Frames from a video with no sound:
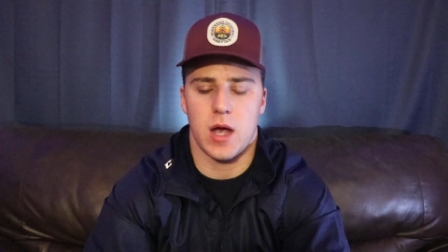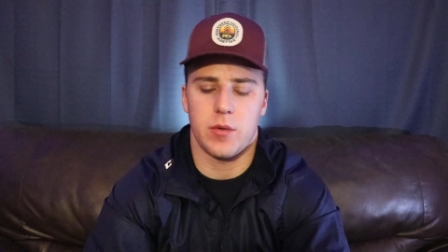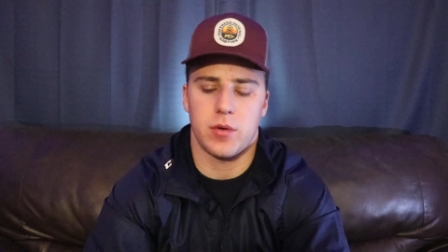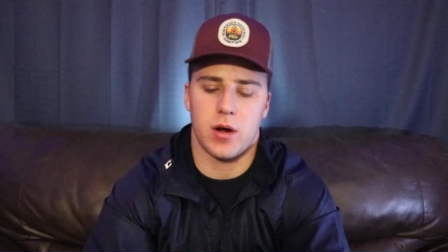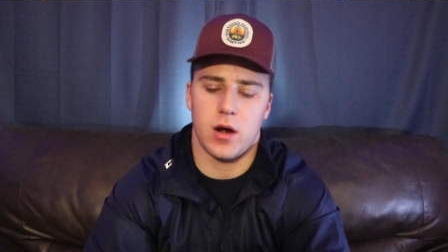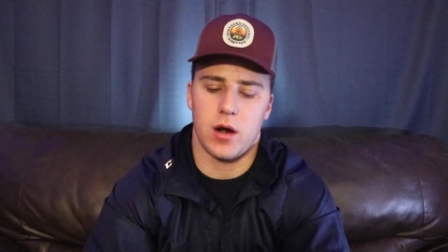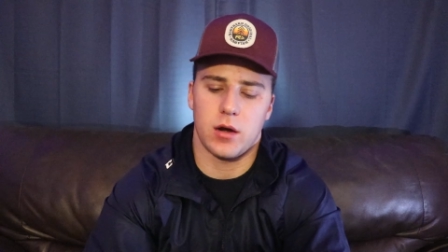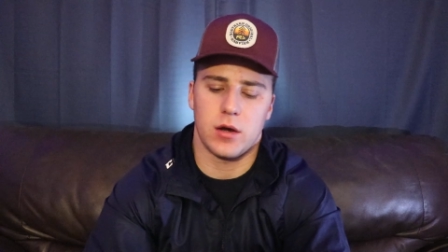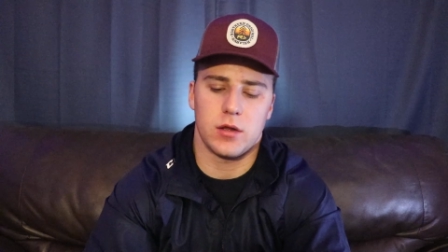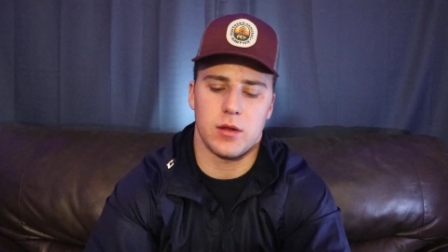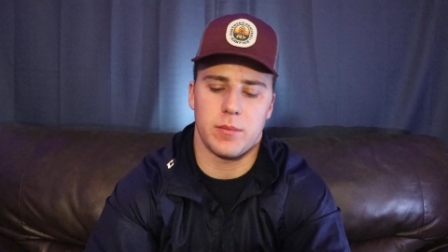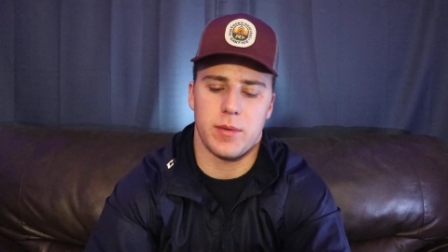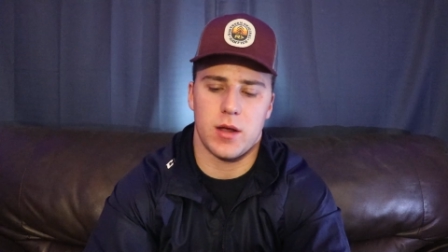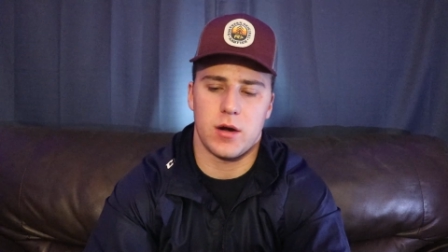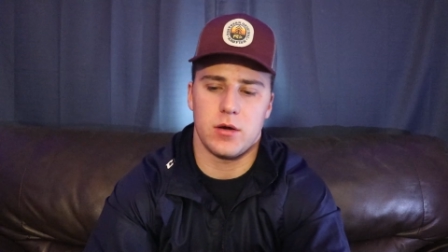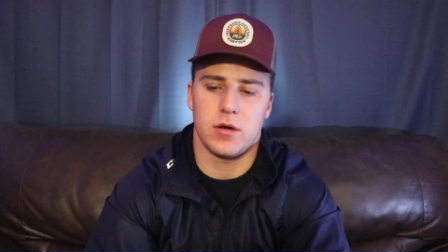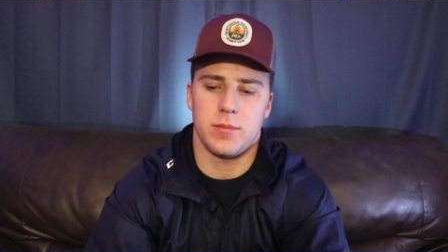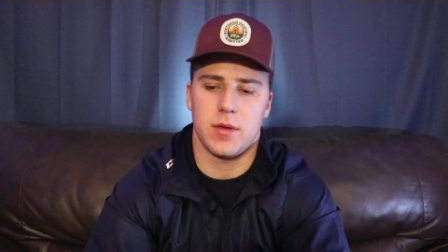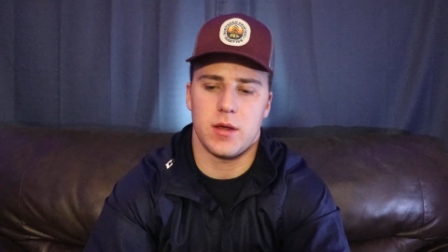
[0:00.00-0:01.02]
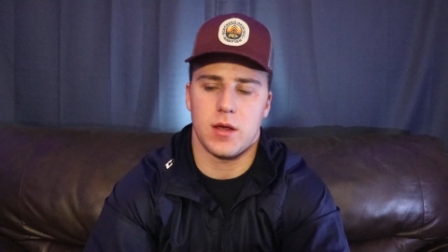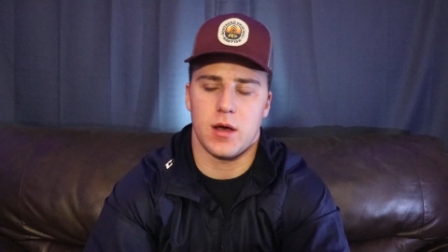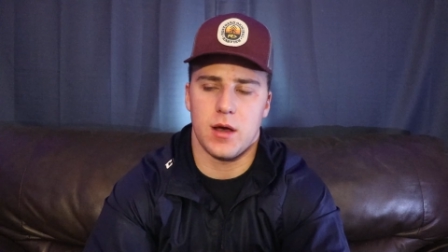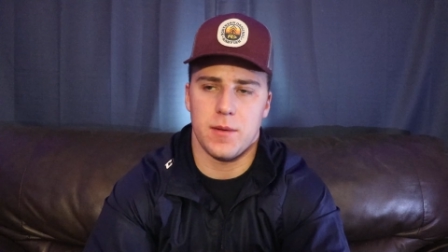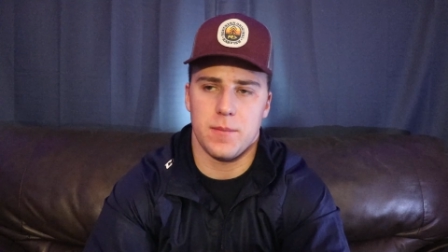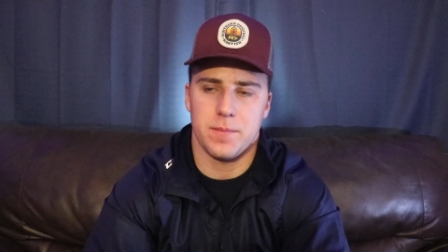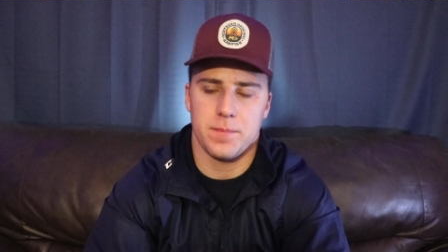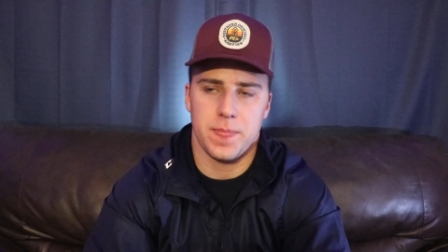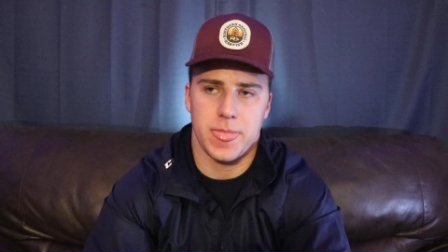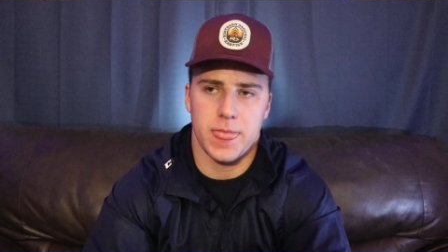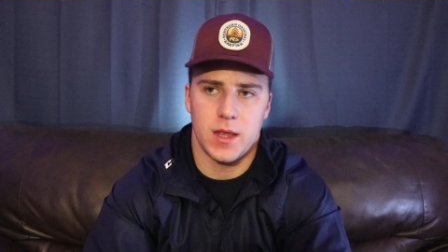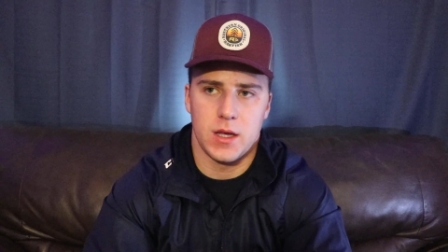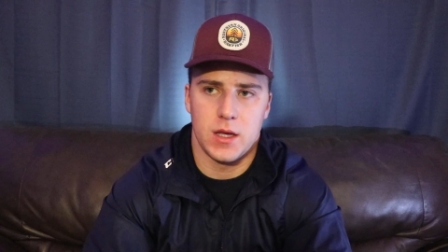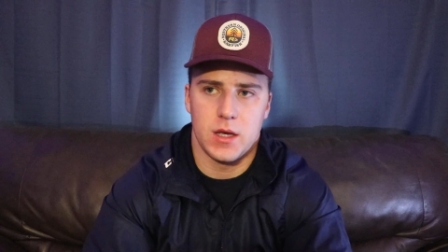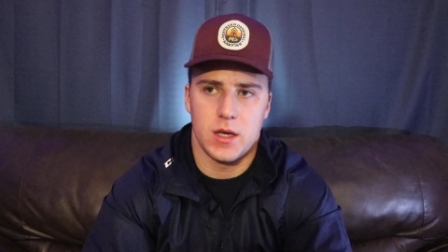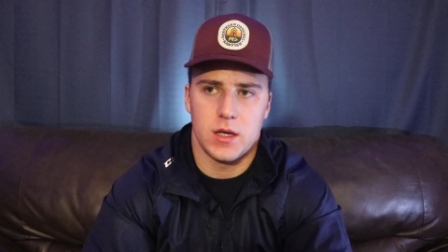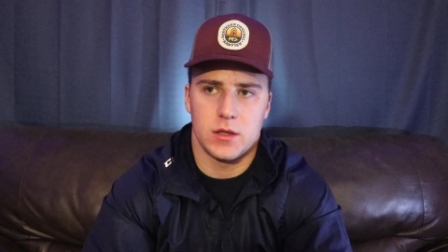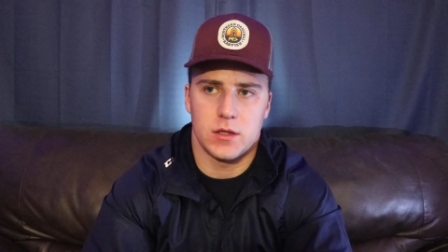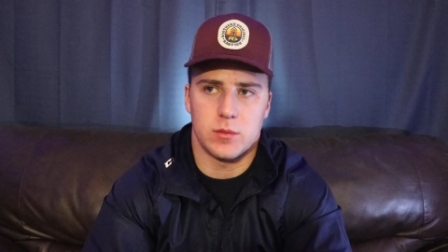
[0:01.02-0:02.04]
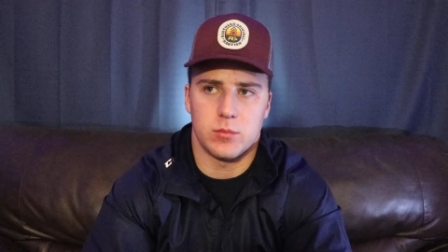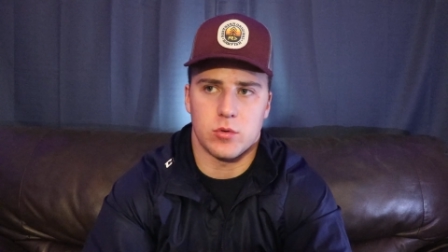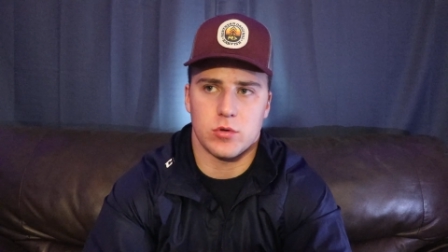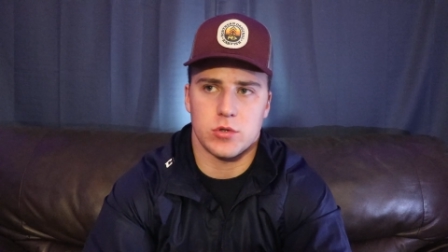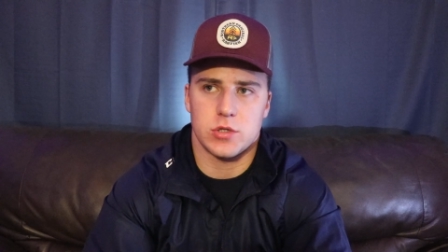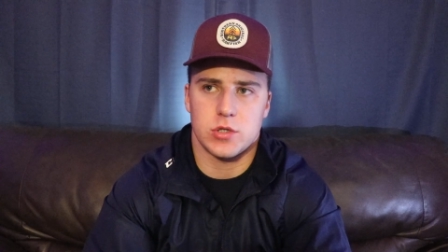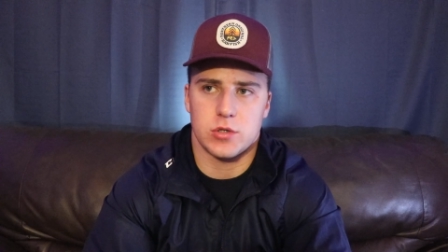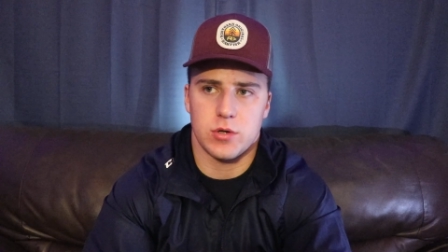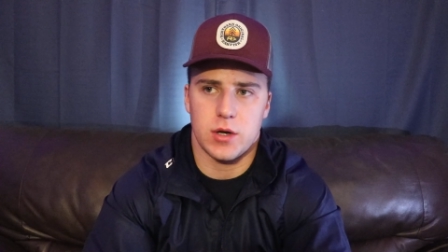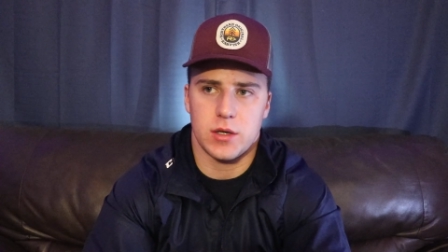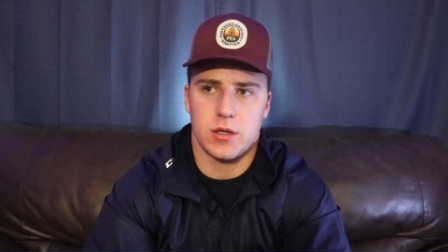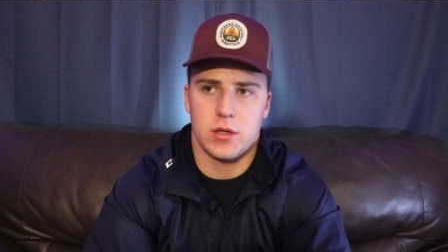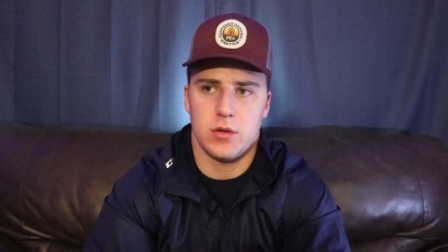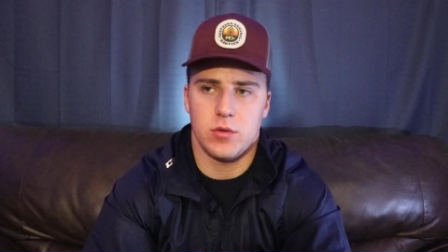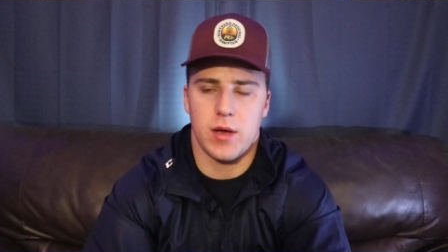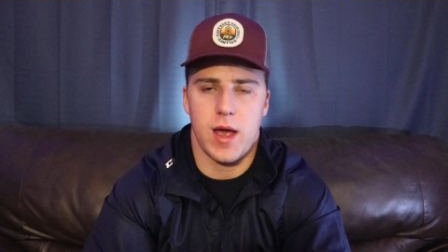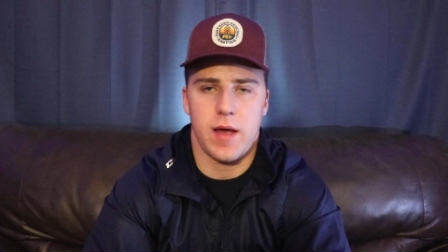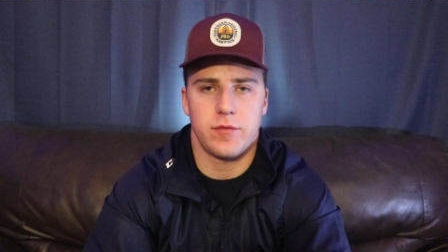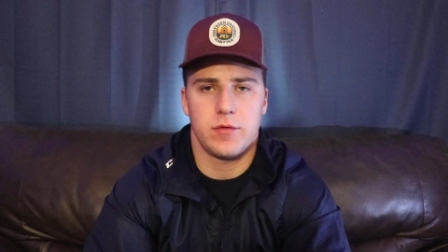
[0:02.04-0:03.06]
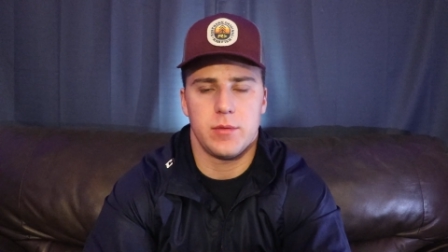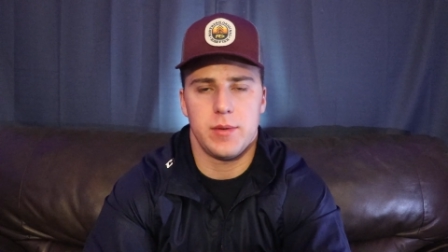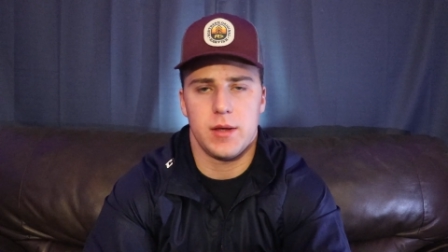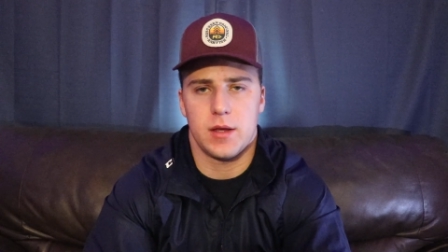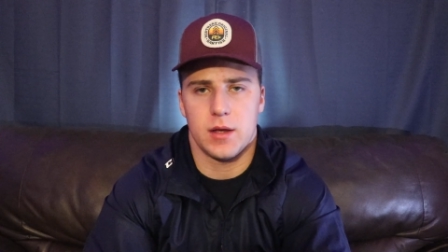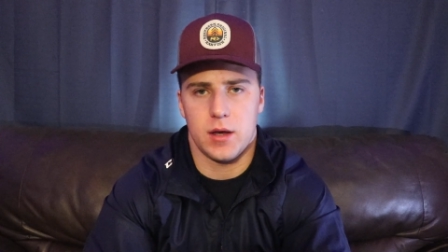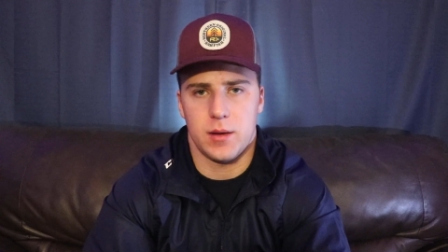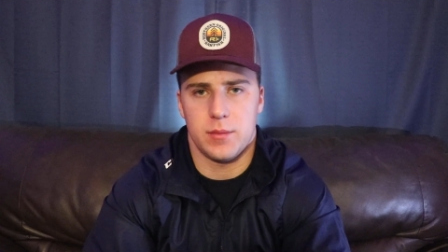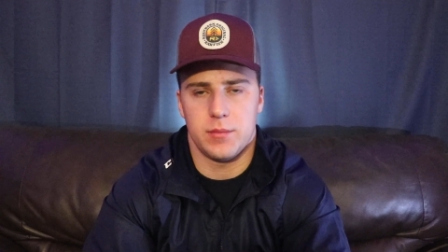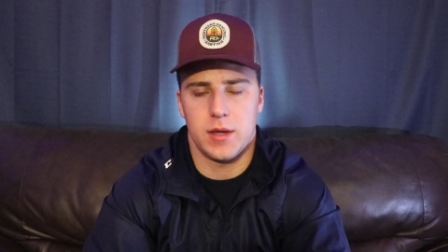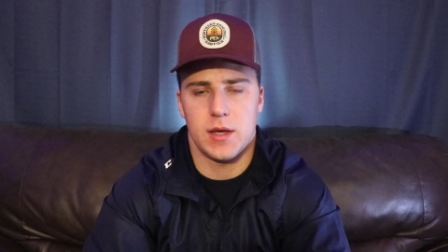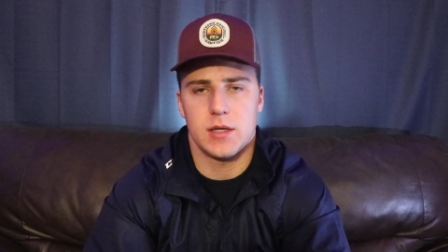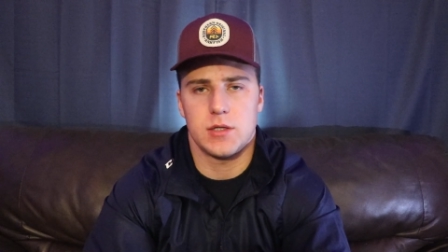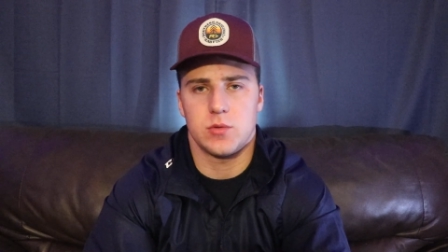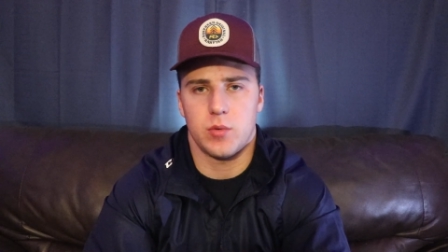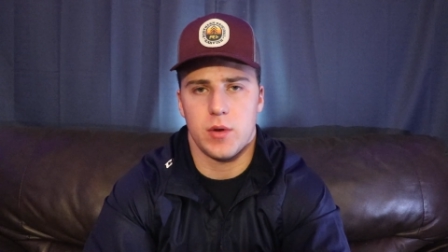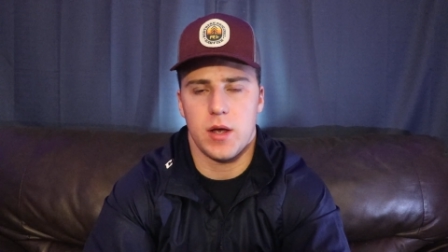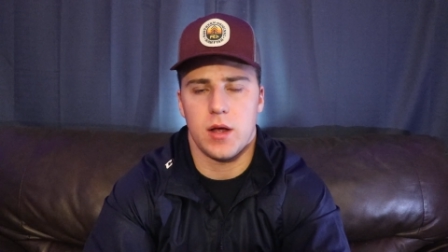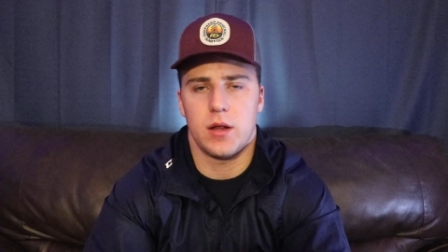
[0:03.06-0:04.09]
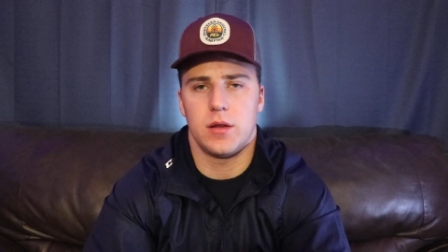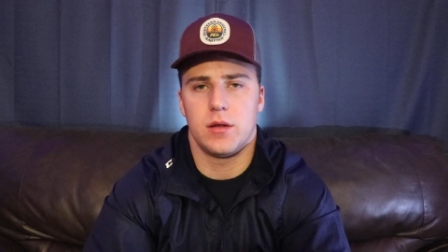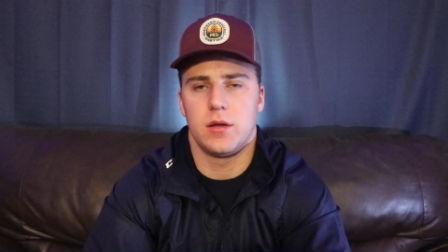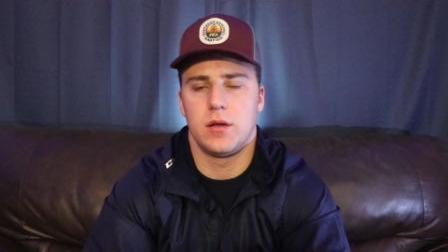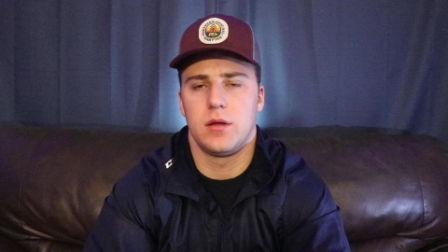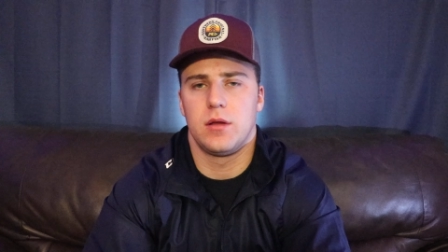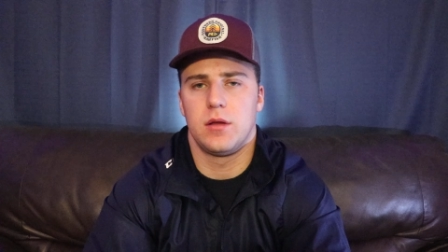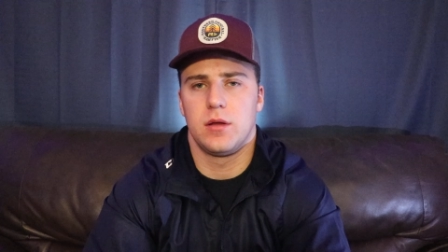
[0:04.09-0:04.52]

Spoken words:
I would argue the better you become, the more strict you have to become as well.